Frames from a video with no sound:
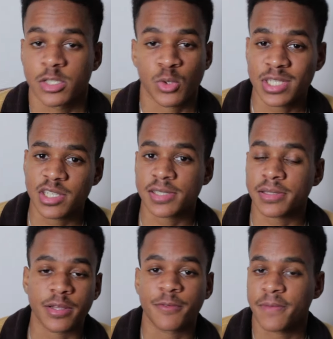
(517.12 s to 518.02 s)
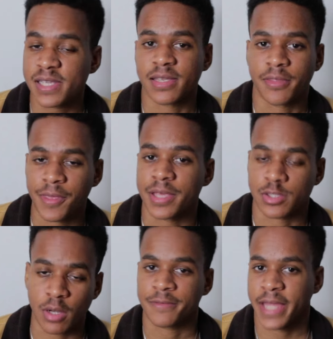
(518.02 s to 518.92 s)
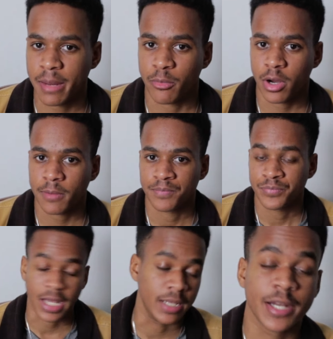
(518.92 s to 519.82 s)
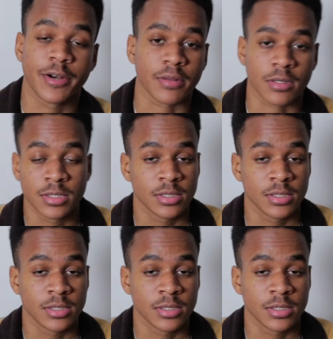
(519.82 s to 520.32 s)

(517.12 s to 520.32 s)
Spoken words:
So I just started fixing things off camera. A literal